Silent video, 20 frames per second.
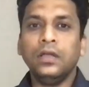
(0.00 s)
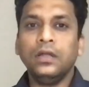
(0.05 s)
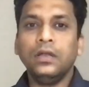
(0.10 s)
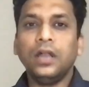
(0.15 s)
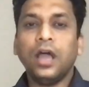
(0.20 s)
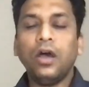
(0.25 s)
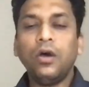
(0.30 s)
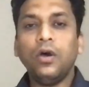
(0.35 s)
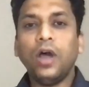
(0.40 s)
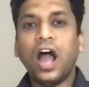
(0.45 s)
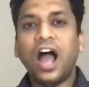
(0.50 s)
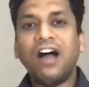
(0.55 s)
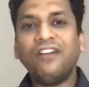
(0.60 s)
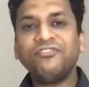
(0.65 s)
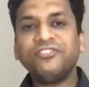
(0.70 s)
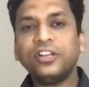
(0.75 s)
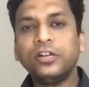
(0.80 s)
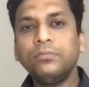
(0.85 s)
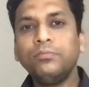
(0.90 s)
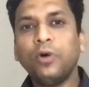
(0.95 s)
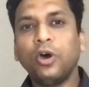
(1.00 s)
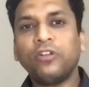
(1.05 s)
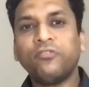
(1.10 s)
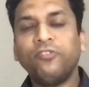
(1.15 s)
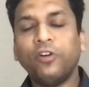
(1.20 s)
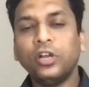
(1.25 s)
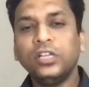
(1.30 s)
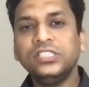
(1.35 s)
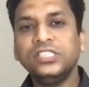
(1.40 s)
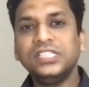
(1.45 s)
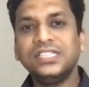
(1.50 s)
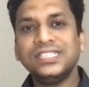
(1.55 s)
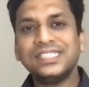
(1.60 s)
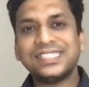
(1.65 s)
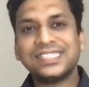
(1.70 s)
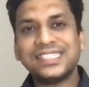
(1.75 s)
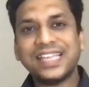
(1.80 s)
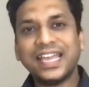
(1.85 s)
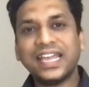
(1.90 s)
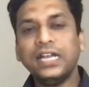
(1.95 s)
Now after morphology, the
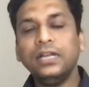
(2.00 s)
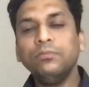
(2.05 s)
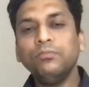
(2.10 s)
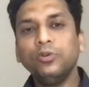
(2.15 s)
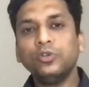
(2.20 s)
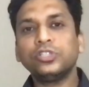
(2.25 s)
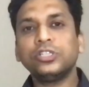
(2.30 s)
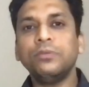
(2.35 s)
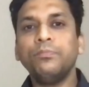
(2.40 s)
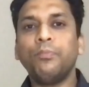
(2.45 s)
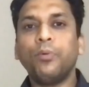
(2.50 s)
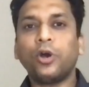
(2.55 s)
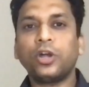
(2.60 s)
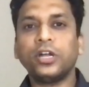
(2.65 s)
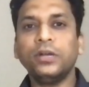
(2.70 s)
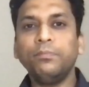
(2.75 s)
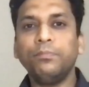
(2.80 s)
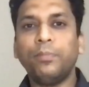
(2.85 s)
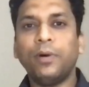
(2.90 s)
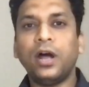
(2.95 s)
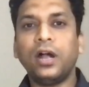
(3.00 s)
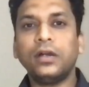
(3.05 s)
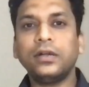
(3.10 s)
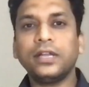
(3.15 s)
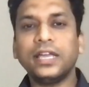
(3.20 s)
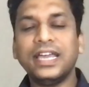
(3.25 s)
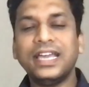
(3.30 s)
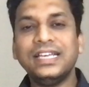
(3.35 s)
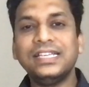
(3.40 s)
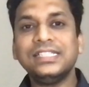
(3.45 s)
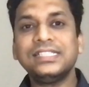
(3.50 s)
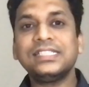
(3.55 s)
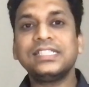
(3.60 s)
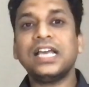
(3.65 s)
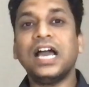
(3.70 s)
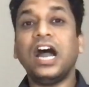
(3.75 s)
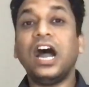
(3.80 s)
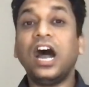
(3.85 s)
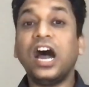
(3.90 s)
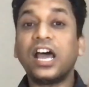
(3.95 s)
second most important part
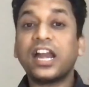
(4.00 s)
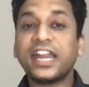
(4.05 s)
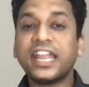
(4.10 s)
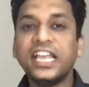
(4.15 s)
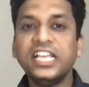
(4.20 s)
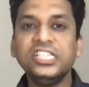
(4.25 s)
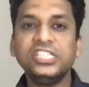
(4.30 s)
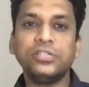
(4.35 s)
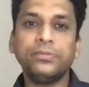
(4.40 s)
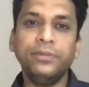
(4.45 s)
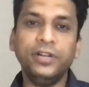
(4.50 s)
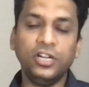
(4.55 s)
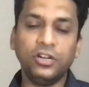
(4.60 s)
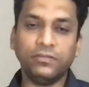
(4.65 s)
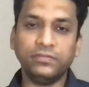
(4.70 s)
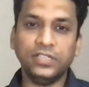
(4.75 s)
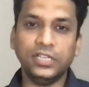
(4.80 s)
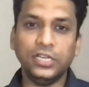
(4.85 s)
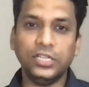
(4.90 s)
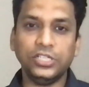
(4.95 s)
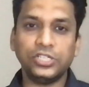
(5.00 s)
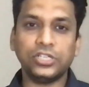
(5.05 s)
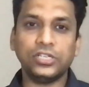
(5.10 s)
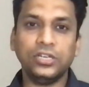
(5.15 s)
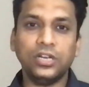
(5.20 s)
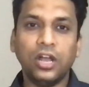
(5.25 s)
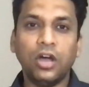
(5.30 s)
is arrangement of the lesion.